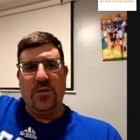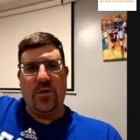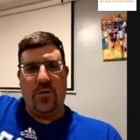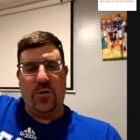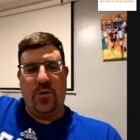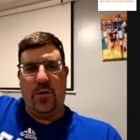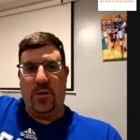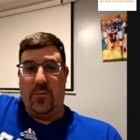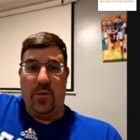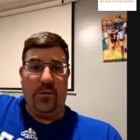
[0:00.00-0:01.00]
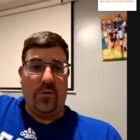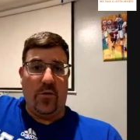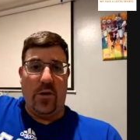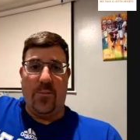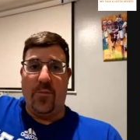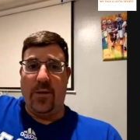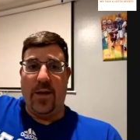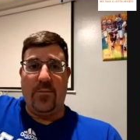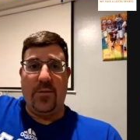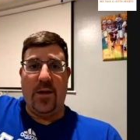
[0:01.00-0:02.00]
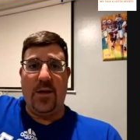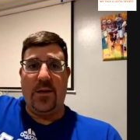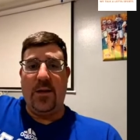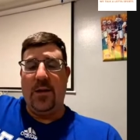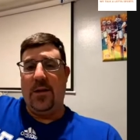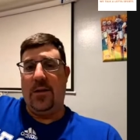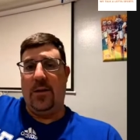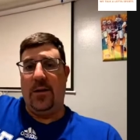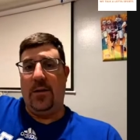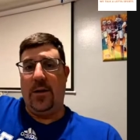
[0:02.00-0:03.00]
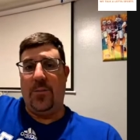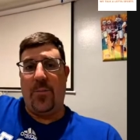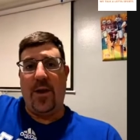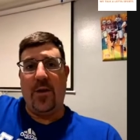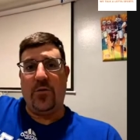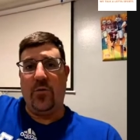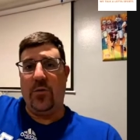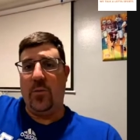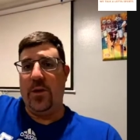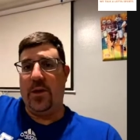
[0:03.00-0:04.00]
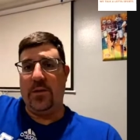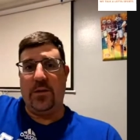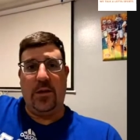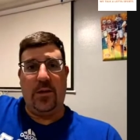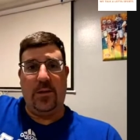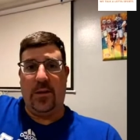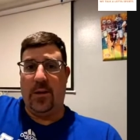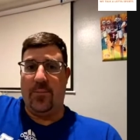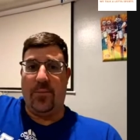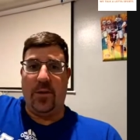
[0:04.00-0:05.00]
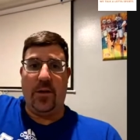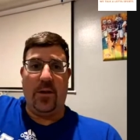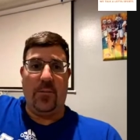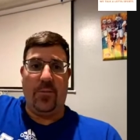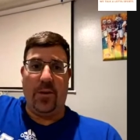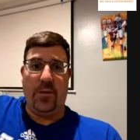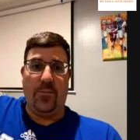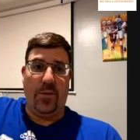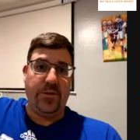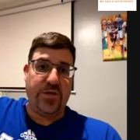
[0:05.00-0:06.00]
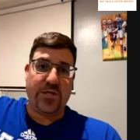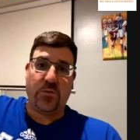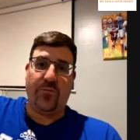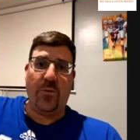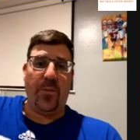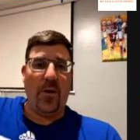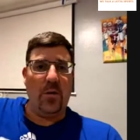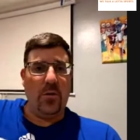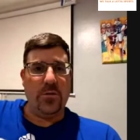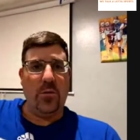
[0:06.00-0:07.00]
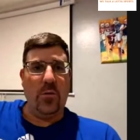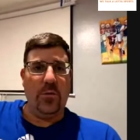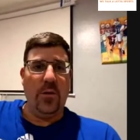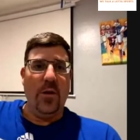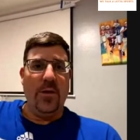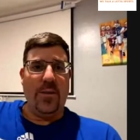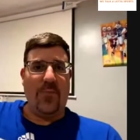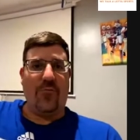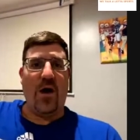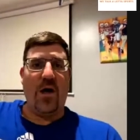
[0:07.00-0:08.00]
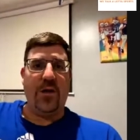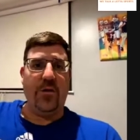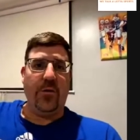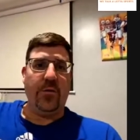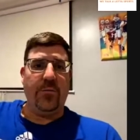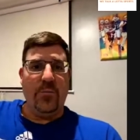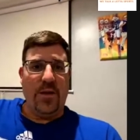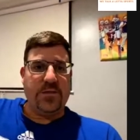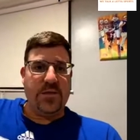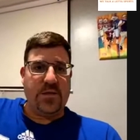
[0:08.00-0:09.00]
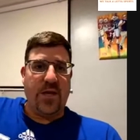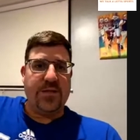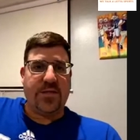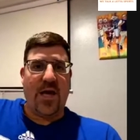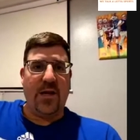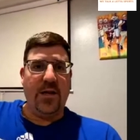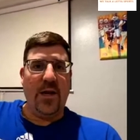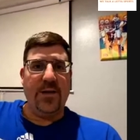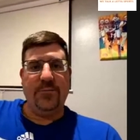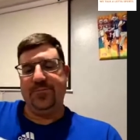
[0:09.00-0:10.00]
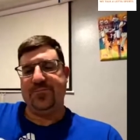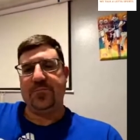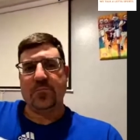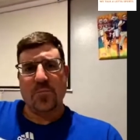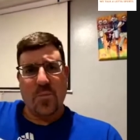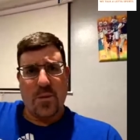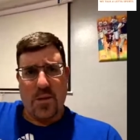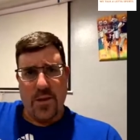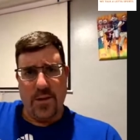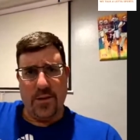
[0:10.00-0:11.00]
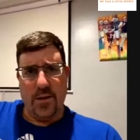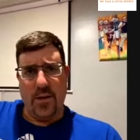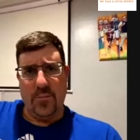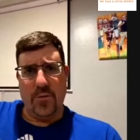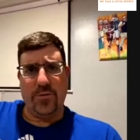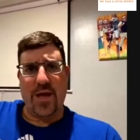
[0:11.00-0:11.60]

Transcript: turn uh, really turn it up on game day. Uh, they prepare during the week, and then they then they play they play play Jesuit football on on that Friday or as this case Saturday night. And uh, you know